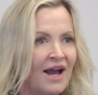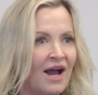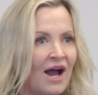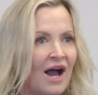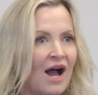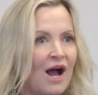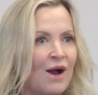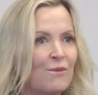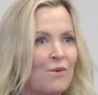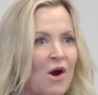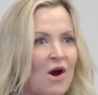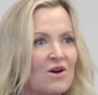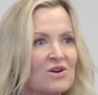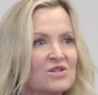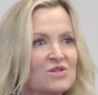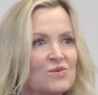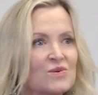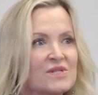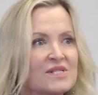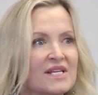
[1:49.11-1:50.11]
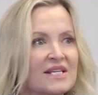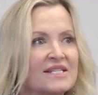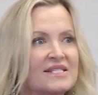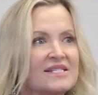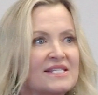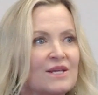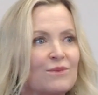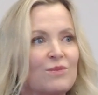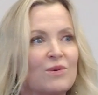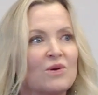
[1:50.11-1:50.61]
Ours was a
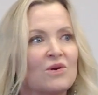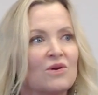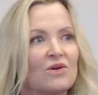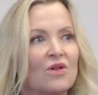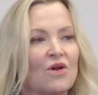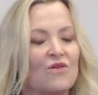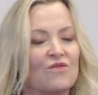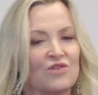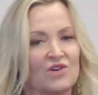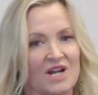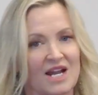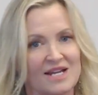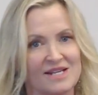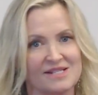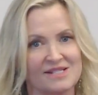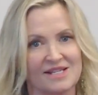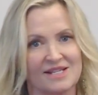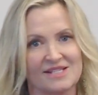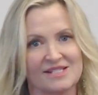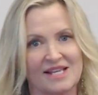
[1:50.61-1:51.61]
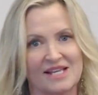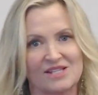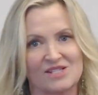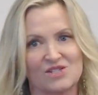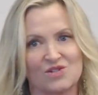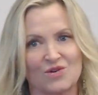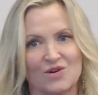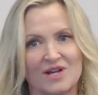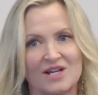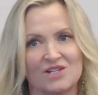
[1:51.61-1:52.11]
typical overnight success
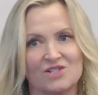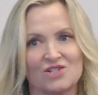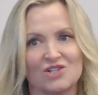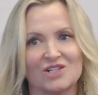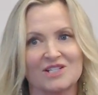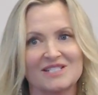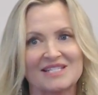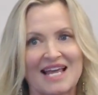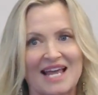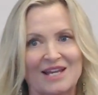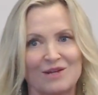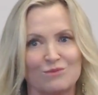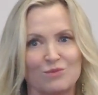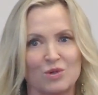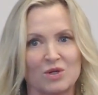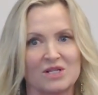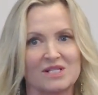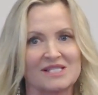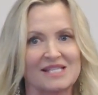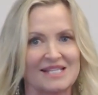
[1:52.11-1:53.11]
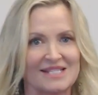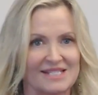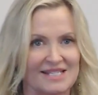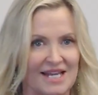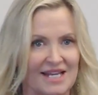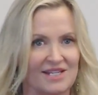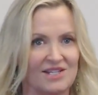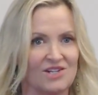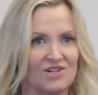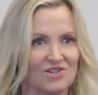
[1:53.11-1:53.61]
story. It took 10 books in
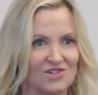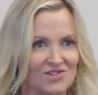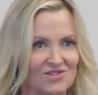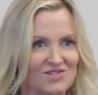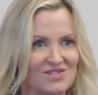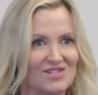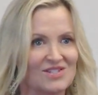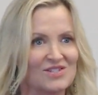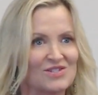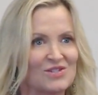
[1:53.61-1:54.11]
10 years.